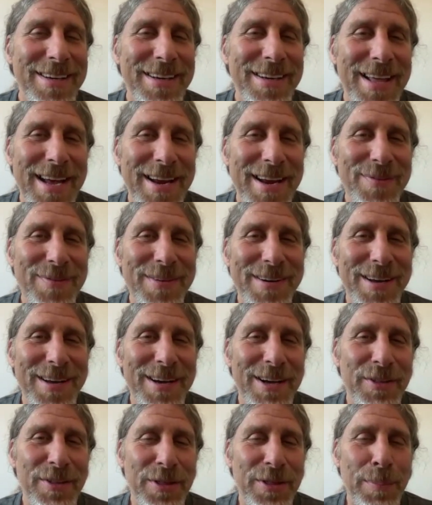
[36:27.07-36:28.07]
life and
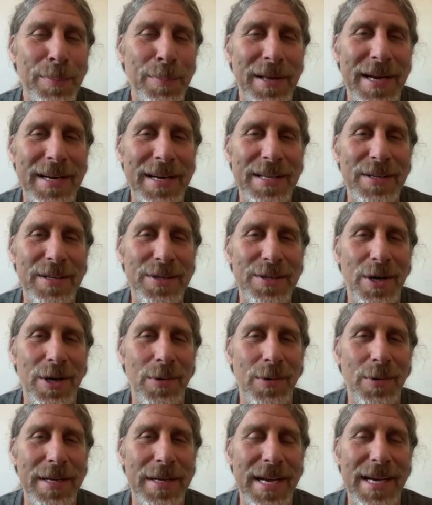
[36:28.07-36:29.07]
a healthy planet.
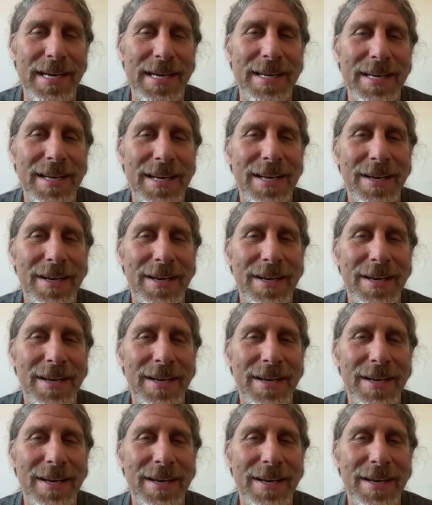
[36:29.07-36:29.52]
So again,